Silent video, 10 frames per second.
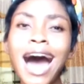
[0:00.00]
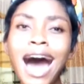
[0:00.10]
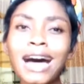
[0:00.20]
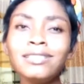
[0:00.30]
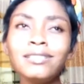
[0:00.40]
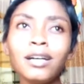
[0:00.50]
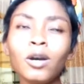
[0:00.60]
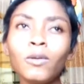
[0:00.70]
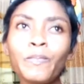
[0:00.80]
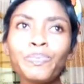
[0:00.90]
add
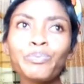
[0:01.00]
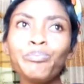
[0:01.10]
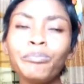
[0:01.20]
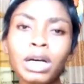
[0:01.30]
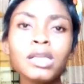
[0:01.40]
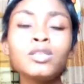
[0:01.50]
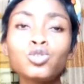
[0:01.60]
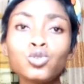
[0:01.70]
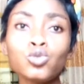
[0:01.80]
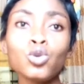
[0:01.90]
money
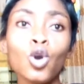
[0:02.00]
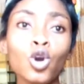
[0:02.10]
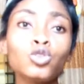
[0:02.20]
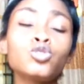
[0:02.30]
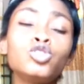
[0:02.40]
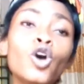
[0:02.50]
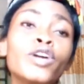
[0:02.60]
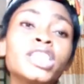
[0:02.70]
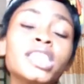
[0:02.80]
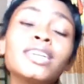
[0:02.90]
to the
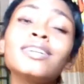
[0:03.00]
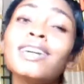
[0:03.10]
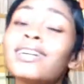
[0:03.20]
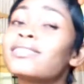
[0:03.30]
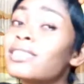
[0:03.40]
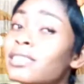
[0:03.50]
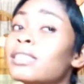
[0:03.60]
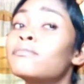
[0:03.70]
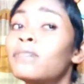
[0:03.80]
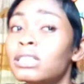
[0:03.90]
already
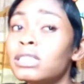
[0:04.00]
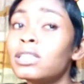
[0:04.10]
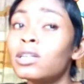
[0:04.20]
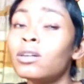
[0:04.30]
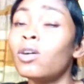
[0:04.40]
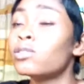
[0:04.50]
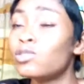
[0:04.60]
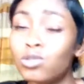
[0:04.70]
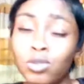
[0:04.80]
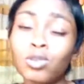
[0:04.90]
existing money or
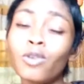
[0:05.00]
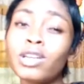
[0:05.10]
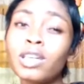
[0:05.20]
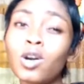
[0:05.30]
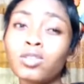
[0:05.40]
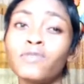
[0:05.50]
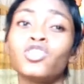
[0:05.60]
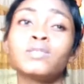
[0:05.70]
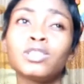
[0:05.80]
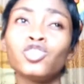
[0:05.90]
to the already cost of
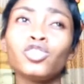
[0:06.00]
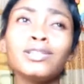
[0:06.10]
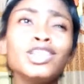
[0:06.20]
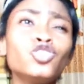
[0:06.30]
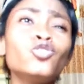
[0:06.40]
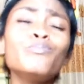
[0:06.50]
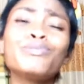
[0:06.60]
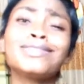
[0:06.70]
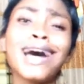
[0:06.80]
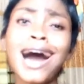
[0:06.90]
transportation, it shouldn't
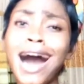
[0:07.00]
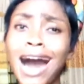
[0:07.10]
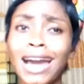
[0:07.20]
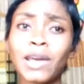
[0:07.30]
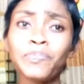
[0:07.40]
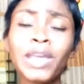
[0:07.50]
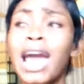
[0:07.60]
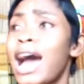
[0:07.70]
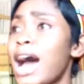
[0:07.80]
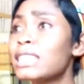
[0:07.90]
be that high.
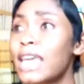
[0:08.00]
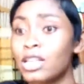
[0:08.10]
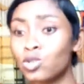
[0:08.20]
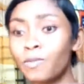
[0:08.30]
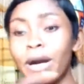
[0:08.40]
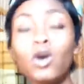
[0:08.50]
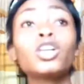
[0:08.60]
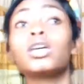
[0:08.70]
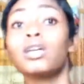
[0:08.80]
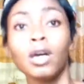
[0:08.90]
And then to pack,
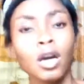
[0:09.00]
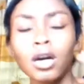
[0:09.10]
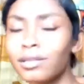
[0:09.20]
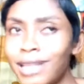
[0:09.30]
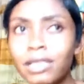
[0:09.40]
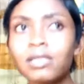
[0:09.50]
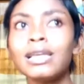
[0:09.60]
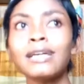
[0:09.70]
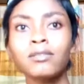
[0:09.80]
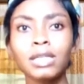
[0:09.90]
okay,
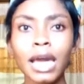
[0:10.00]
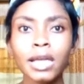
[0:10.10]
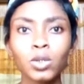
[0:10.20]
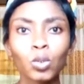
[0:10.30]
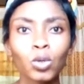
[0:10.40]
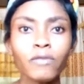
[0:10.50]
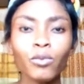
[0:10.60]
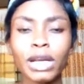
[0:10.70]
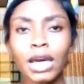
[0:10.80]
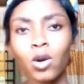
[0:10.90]
that's not the end though.
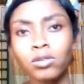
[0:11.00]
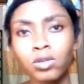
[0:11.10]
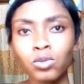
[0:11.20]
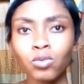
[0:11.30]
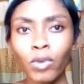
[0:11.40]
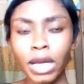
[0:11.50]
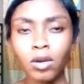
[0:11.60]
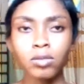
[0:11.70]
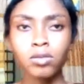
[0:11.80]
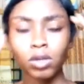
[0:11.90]
Even when I got to
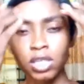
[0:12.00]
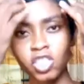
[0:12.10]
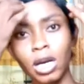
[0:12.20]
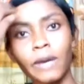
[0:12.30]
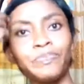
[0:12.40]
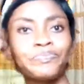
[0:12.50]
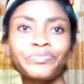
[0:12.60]
Onitsha,